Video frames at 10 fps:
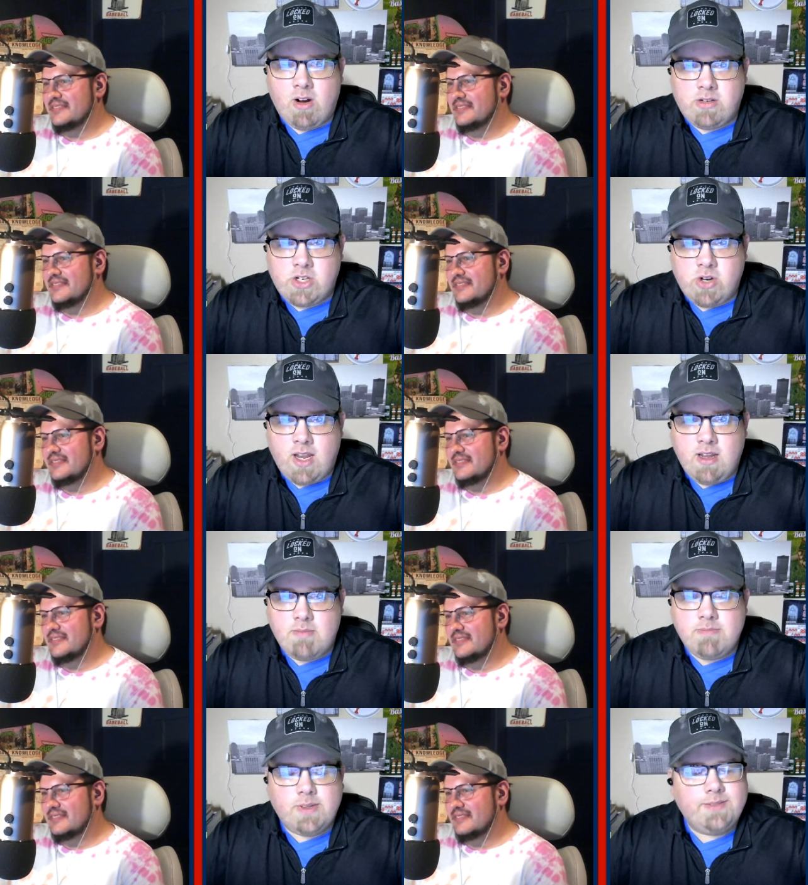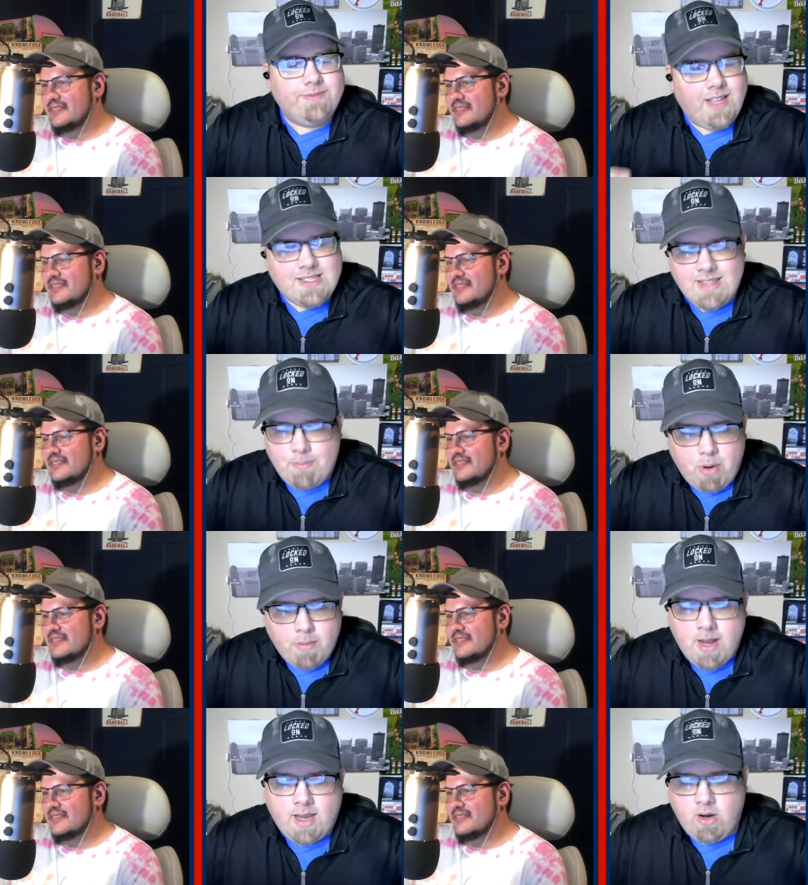Speaker 1: hurt to trade him," it's not
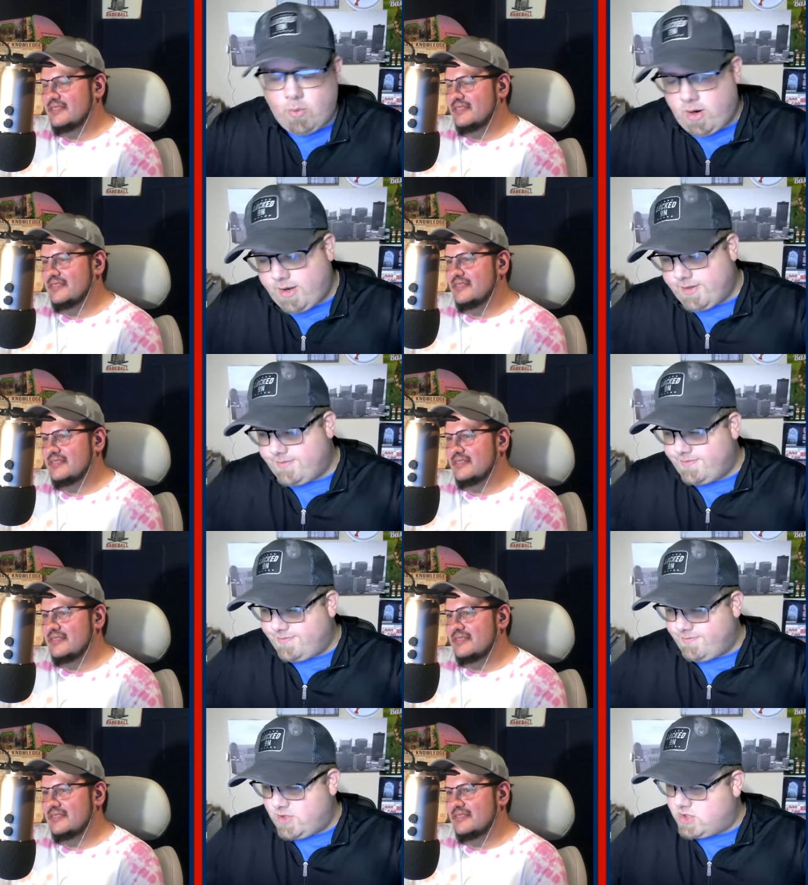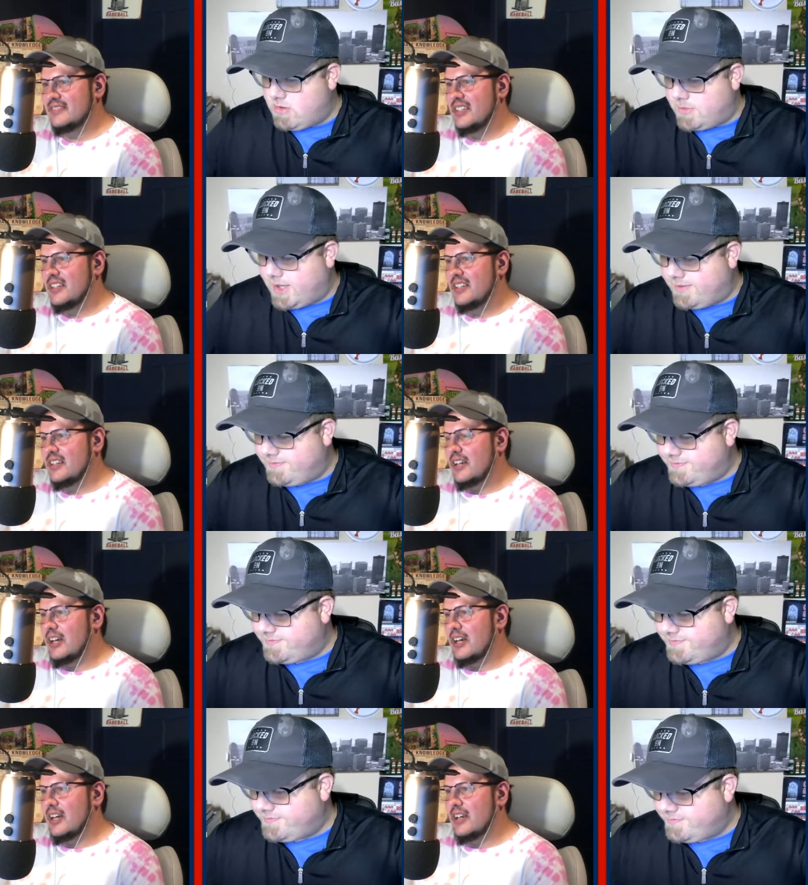probably not going to work. Just remember that.
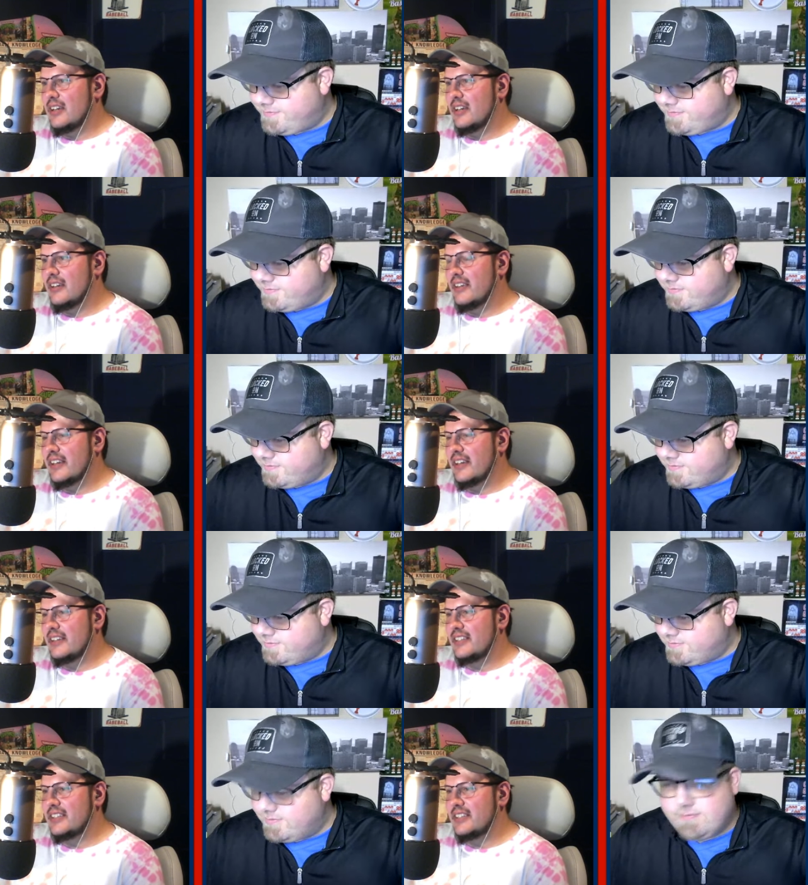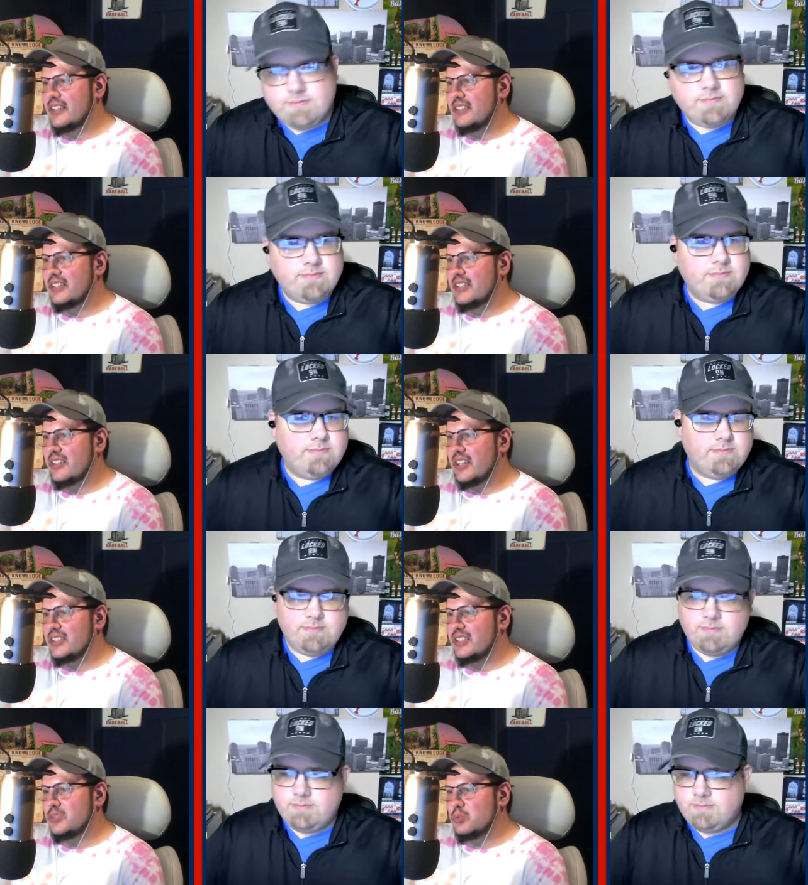
Speaker 2: Yeah, and then I think the other guy that's
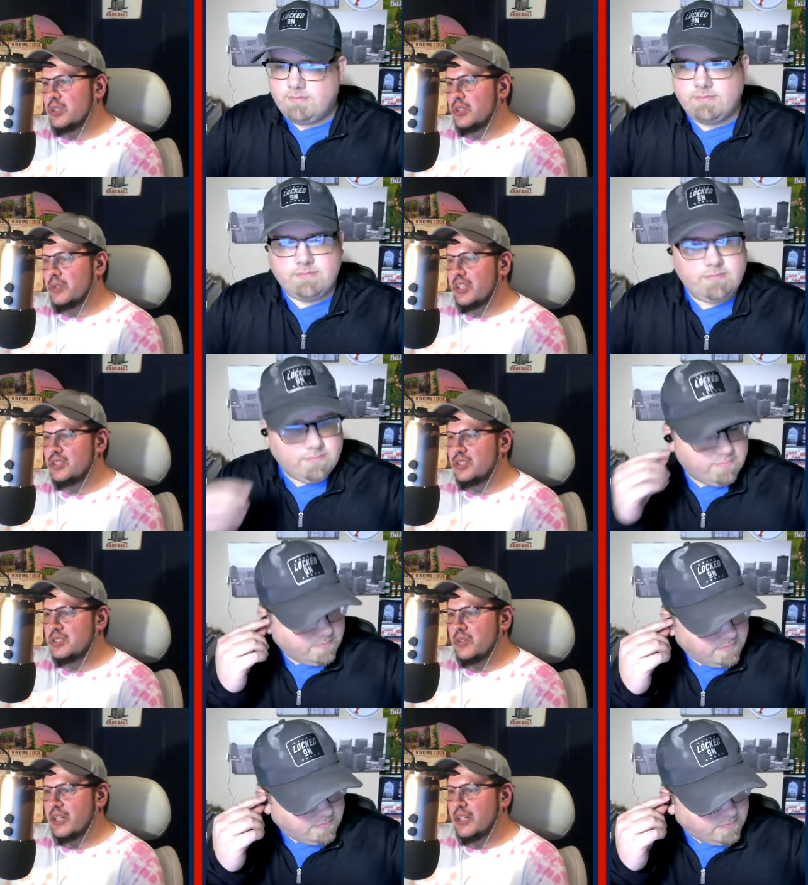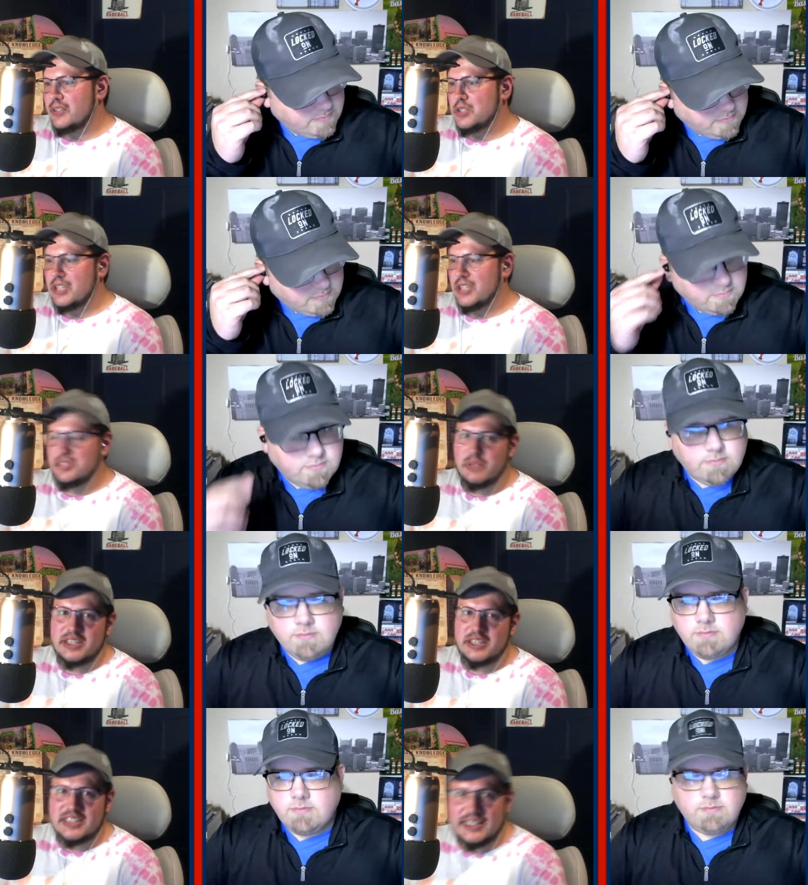really really interesting right now is Josh Smith in
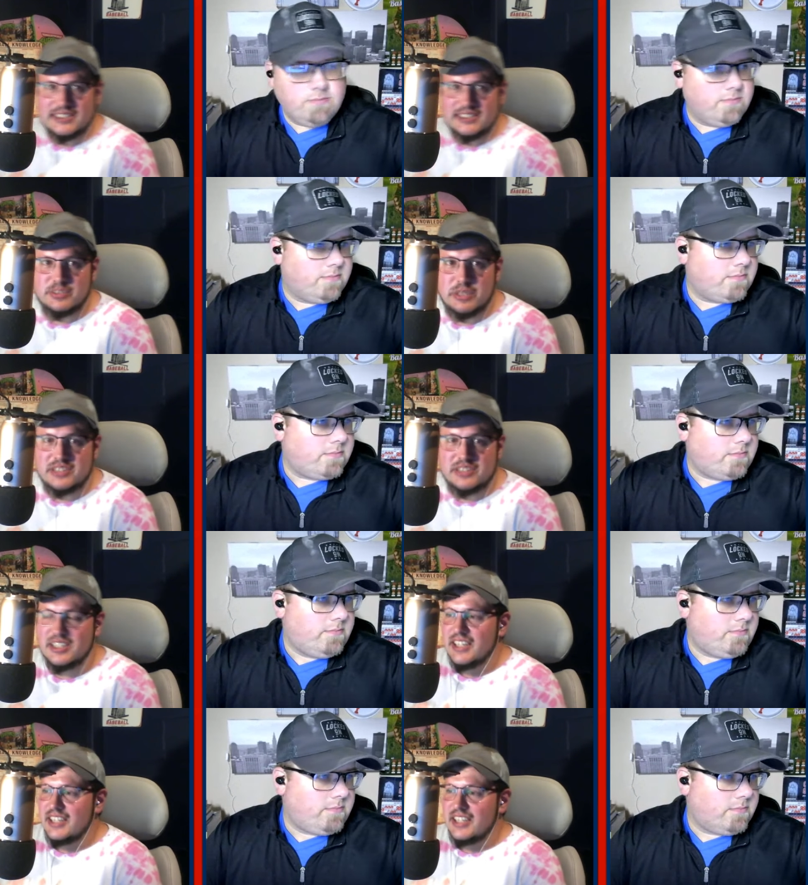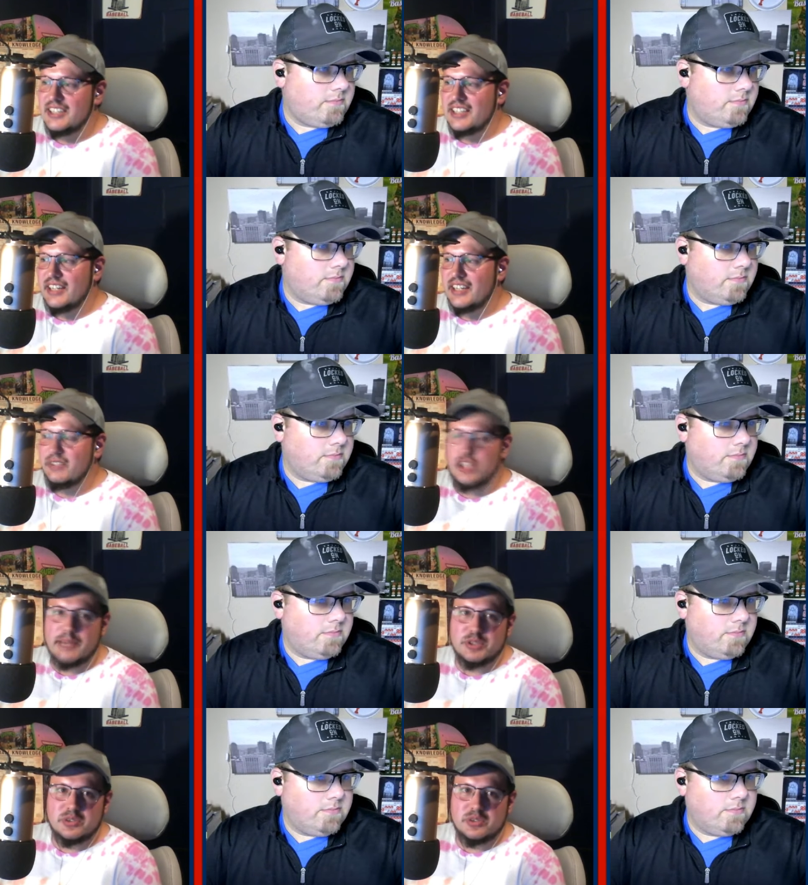Texas because he's not going to have a job
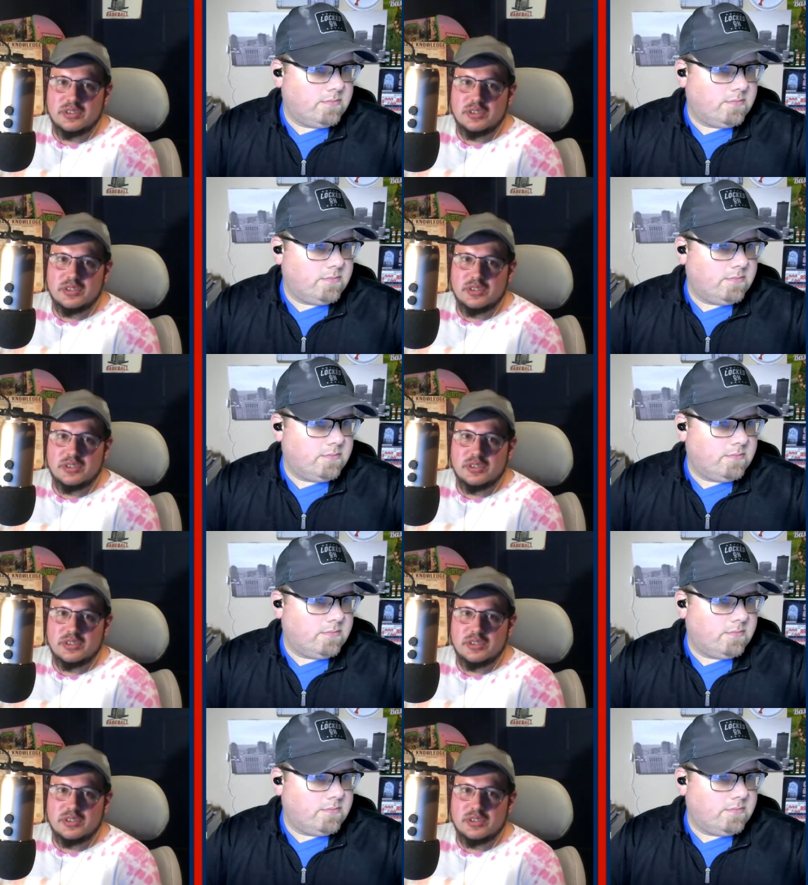soon.